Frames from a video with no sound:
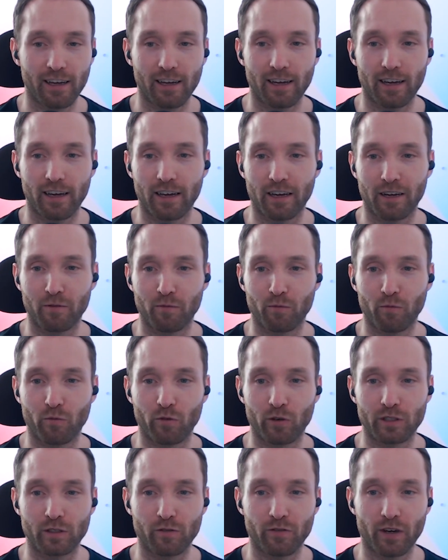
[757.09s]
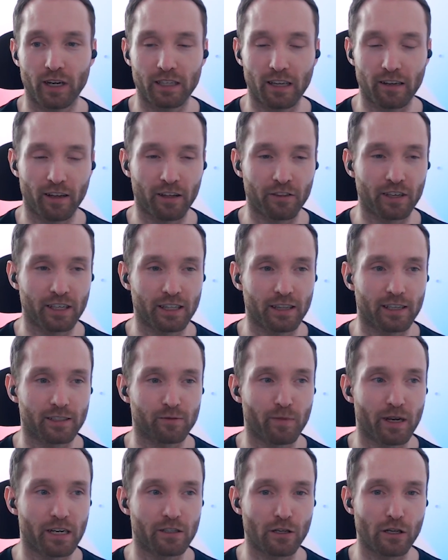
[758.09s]
Whereas in fact, I think that's
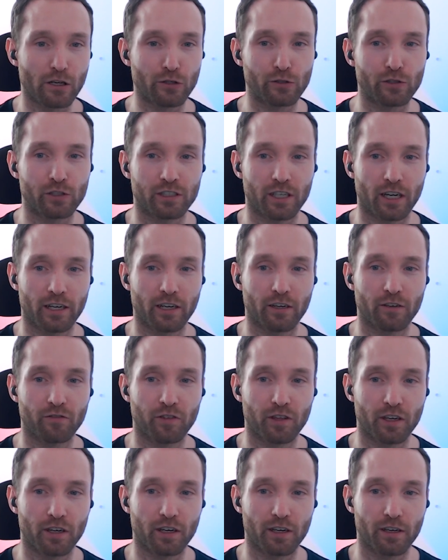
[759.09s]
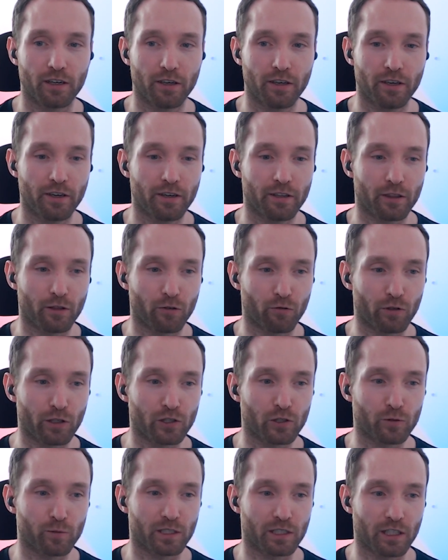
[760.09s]
made us lose sight of the real
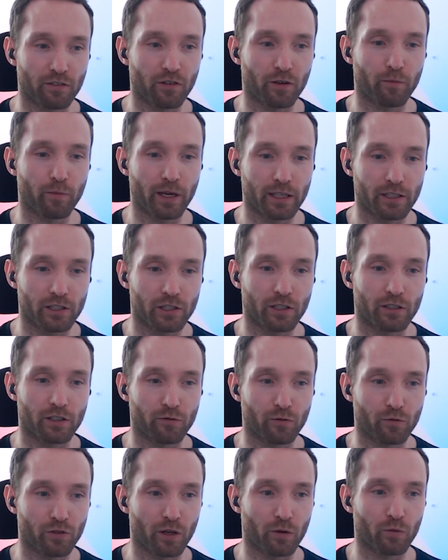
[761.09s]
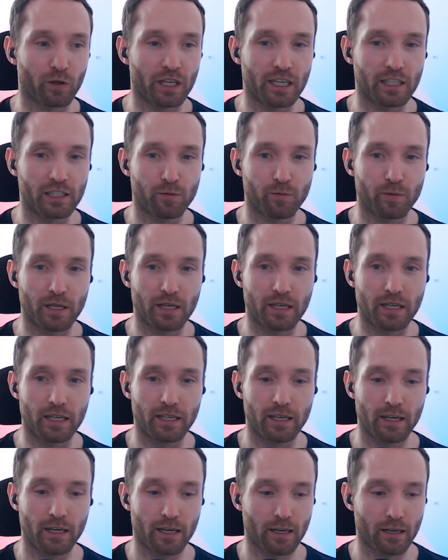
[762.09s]
specific picture, that we need to
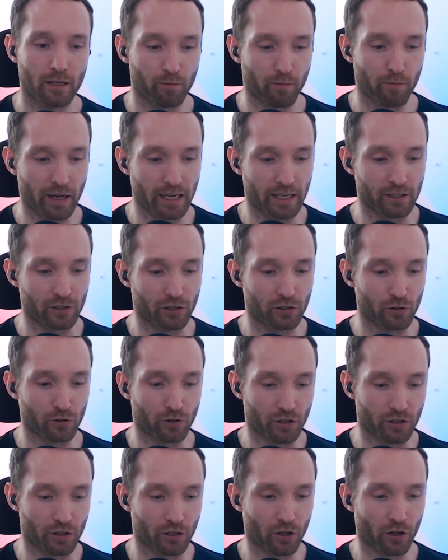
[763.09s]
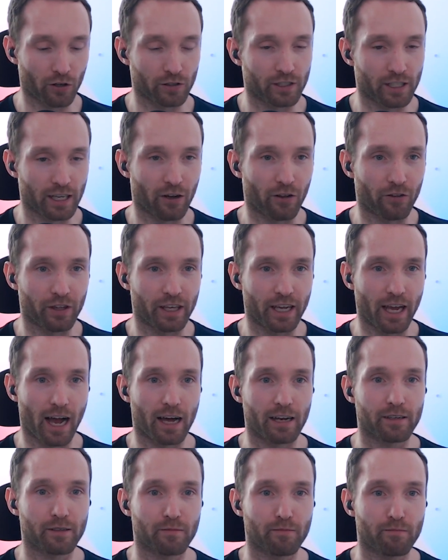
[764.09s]
be making sure that the content on the
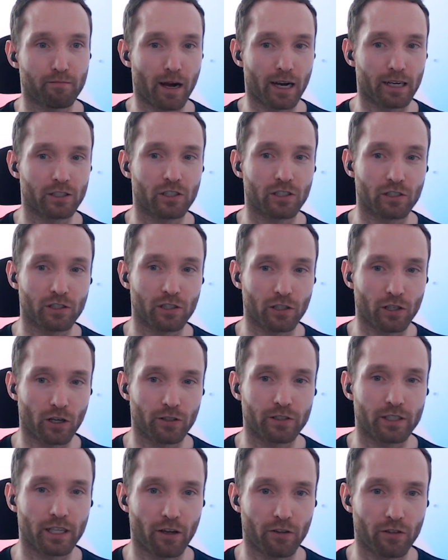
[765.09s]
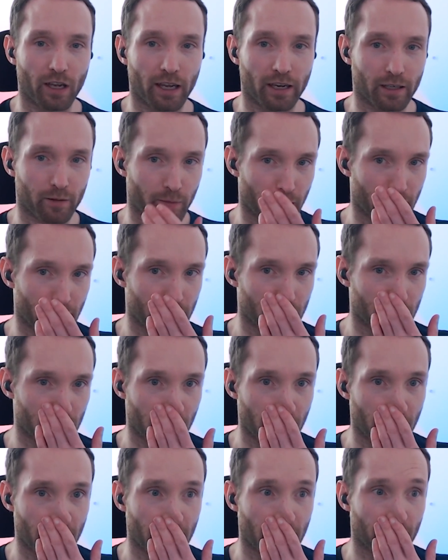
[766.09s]
ad matches the content on the landing page.
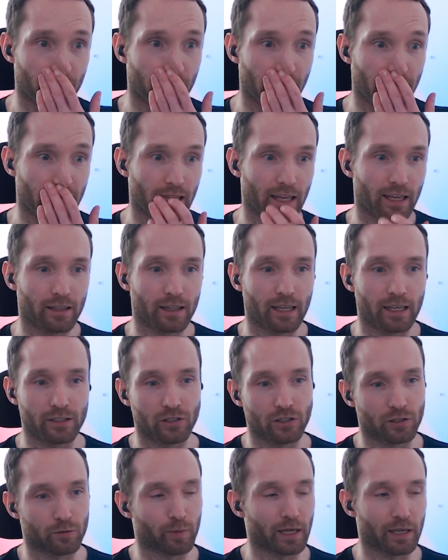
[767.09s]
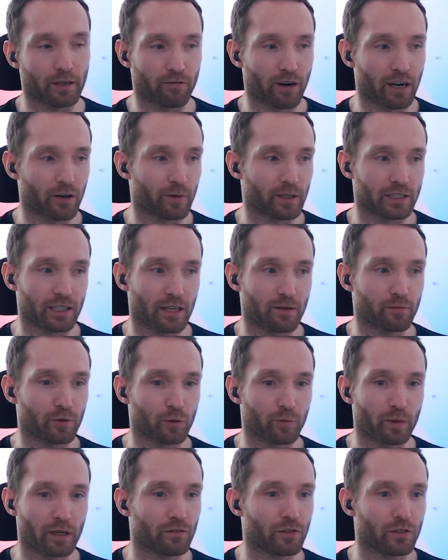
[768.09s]
If let's just pick a random
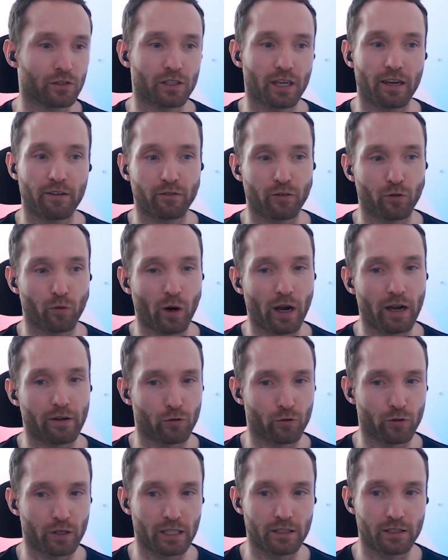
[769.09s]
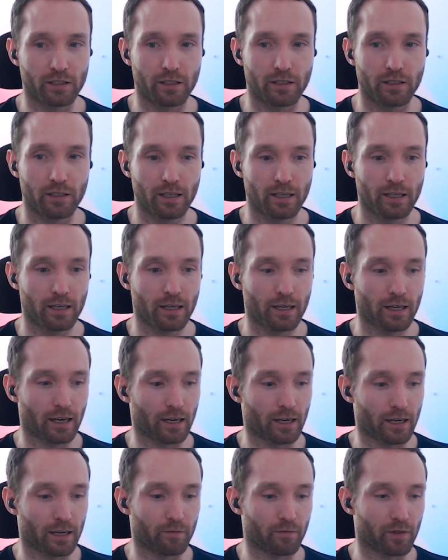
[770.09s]
example, but if you're saying for whatever reason
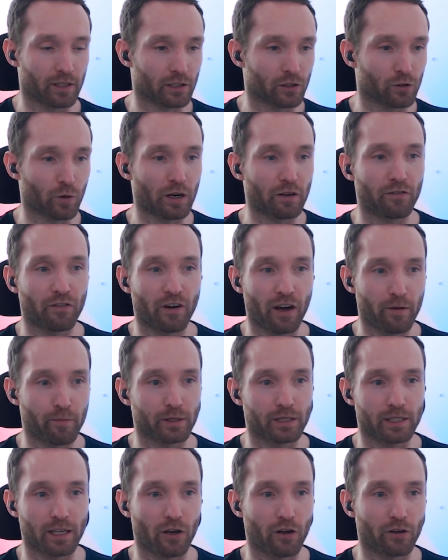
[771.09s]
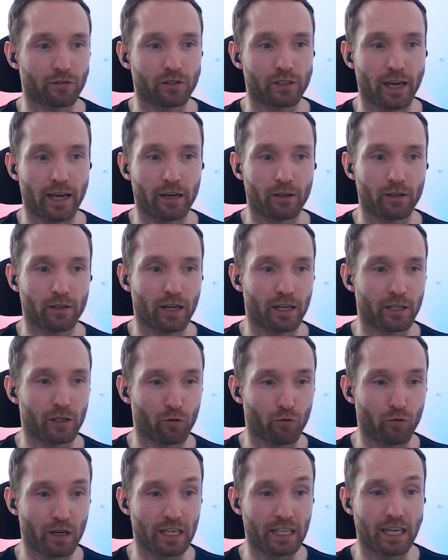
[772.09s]
there's a 25% off sale and you're
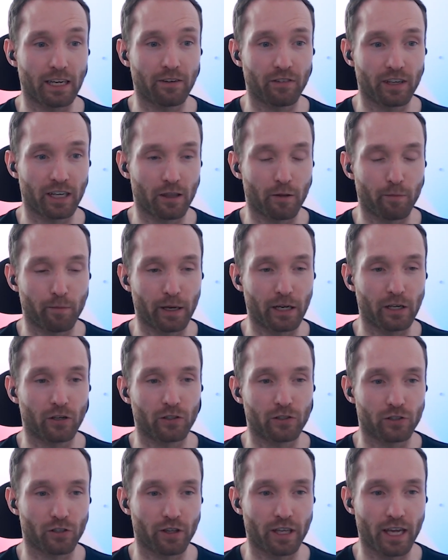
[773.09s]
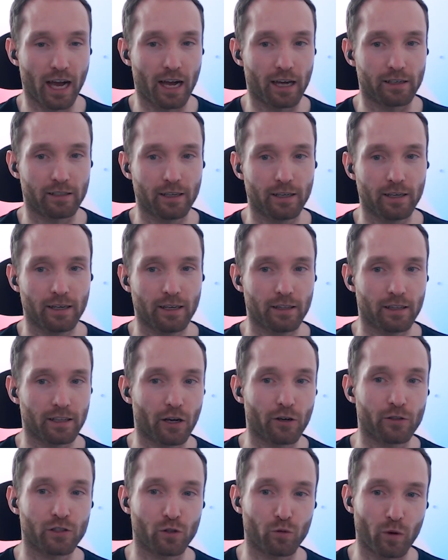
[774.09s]
really giving it the big guns on the ad, they
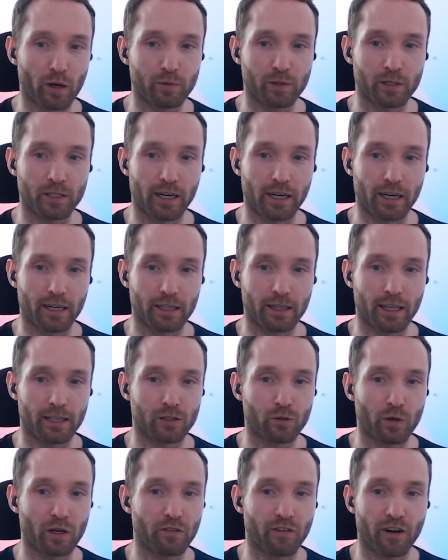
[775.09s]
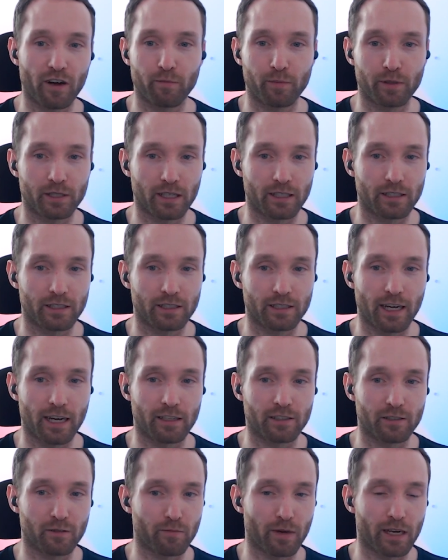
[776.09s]
go to the website and that 25% sale
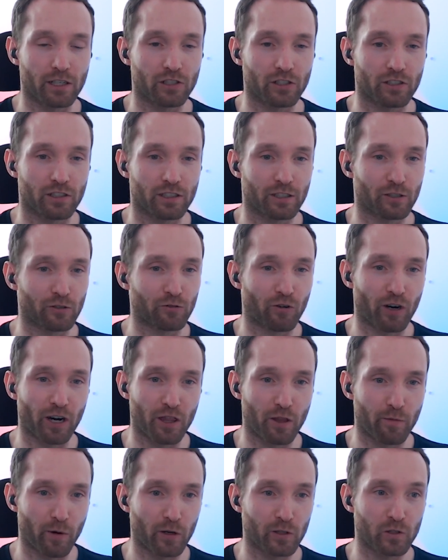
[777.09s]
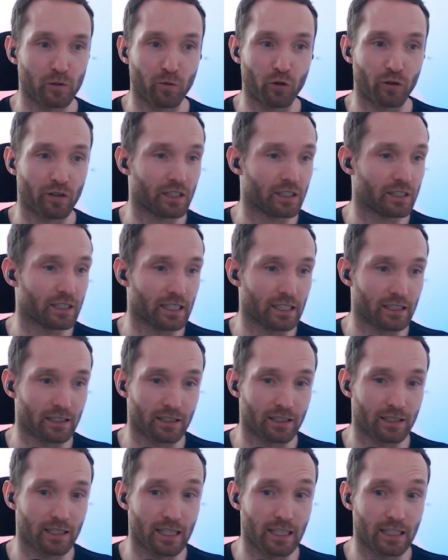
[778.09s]
isn't mentioned until right at the bottom or in the T's
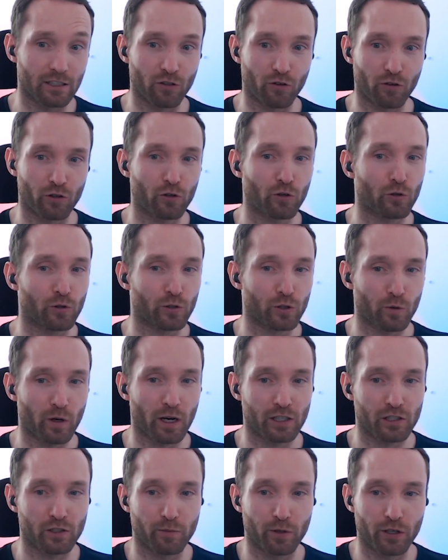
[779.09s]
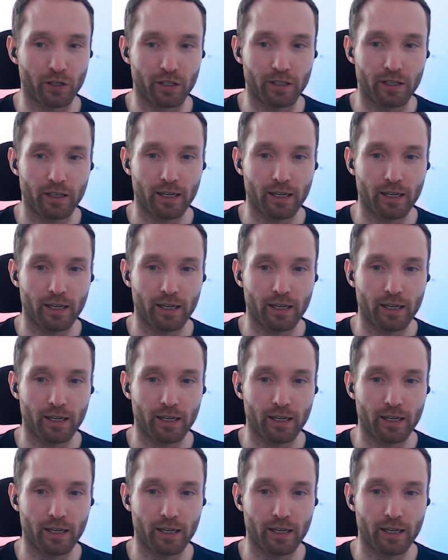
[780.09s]
and C's or on a call to action button,